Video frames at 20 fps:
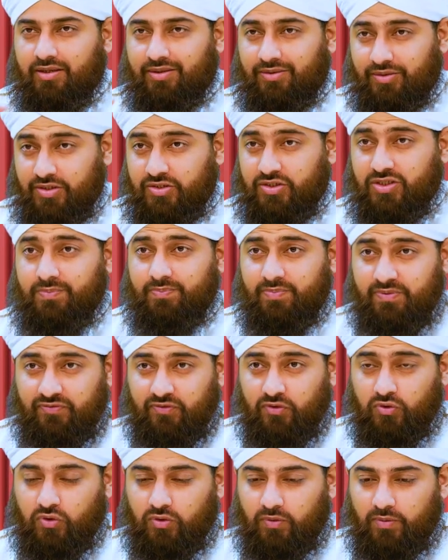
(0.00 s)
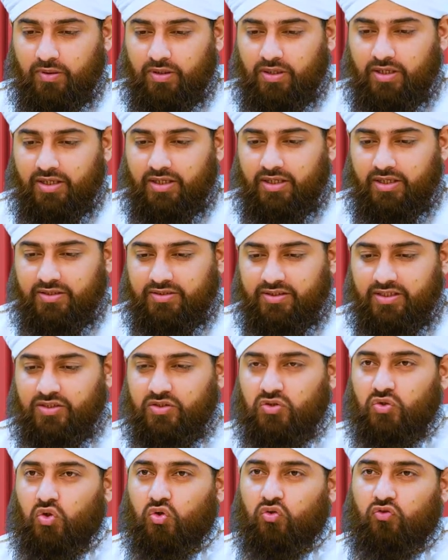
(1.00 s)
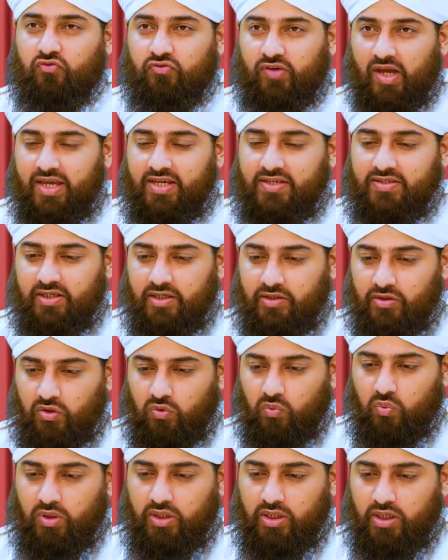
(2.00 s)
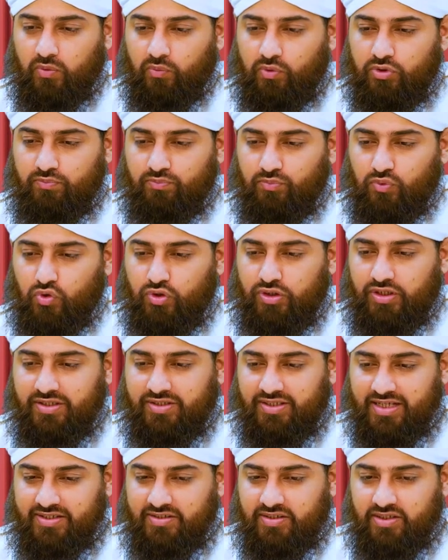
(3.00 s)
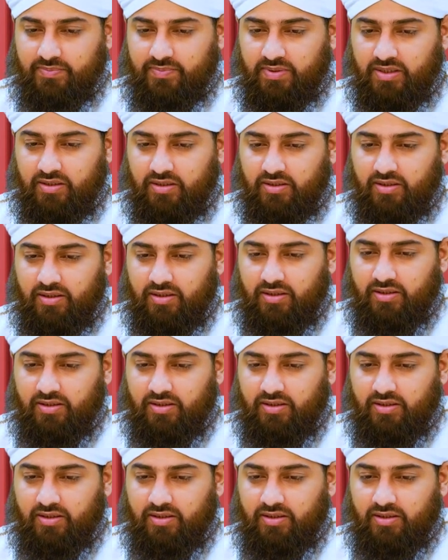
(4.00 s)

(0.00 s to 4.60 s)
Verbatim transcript: this is before, says, no face in the world was more detestable,